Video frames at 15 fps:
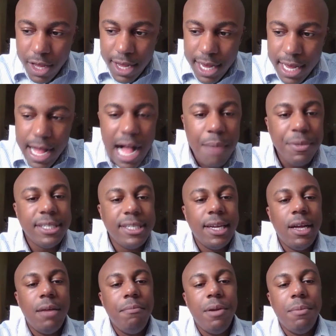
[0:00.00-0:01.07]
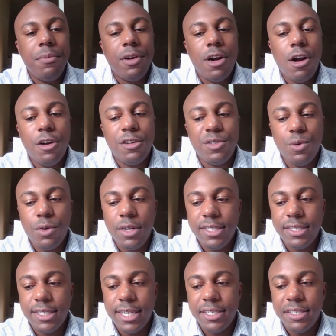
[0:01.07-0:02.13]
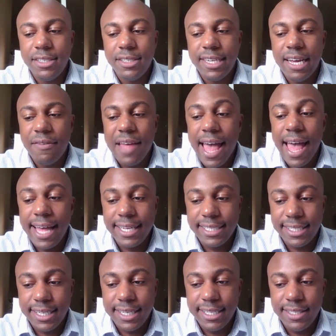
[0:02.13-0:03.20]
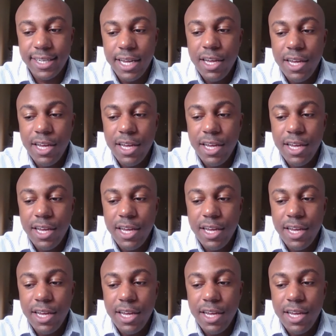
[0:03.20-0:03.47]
CommonTime member arts organizations have access